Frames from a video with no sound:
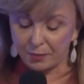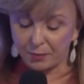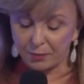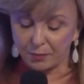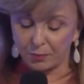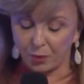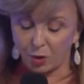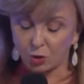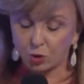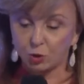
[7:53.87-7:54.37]

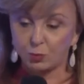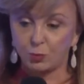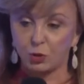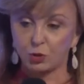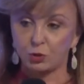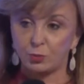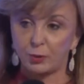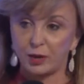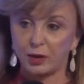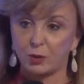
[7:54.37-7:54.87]

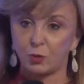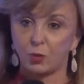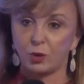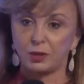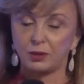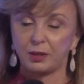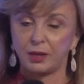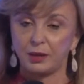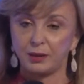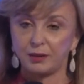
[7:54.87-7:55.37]
much better
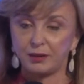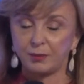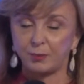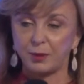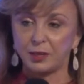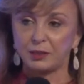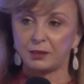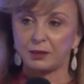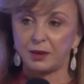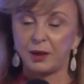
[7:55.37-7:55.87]
what they
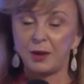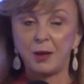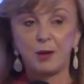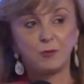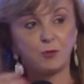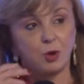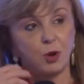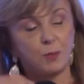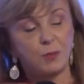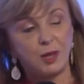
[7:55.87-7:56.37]
expected.
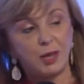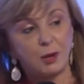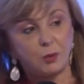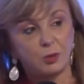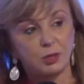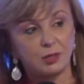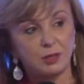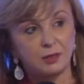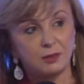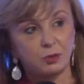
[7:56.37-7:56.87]
For me,
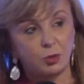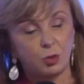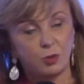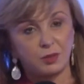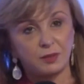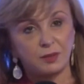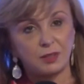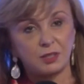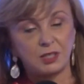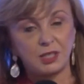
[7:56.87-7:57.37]
it was
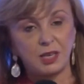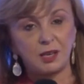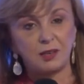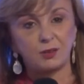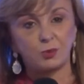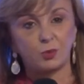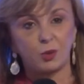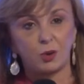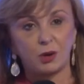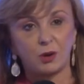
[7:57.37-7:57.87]
GE
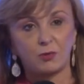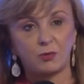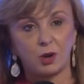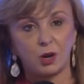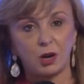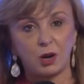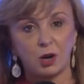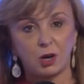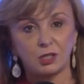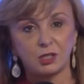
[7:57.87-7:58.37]
is one of
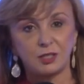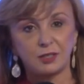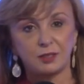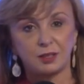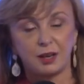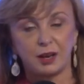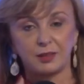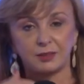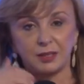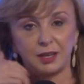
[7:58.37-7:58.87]
our
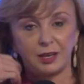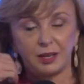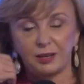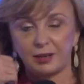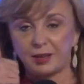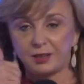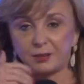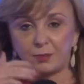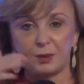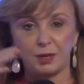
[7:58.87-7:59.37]
largest clients, and
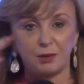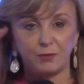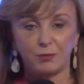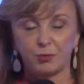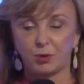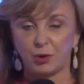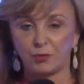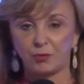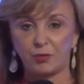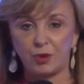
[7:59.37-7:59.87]
it has been
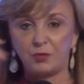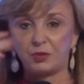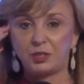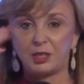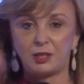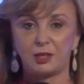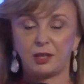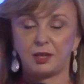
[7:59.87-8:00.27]
for 15